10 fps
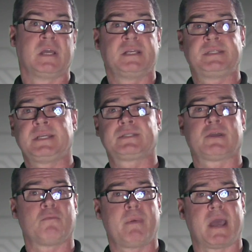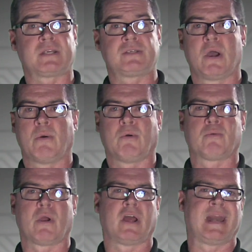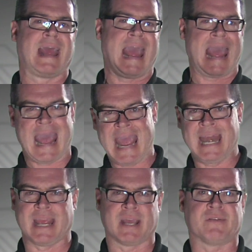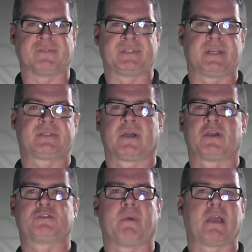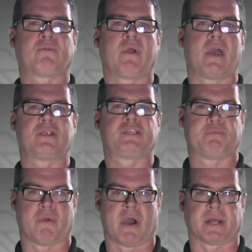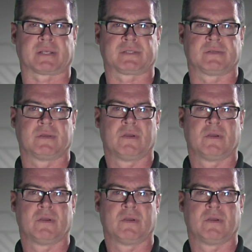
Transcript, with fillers: CSRmesh will run on any of C S R's micro-energy products.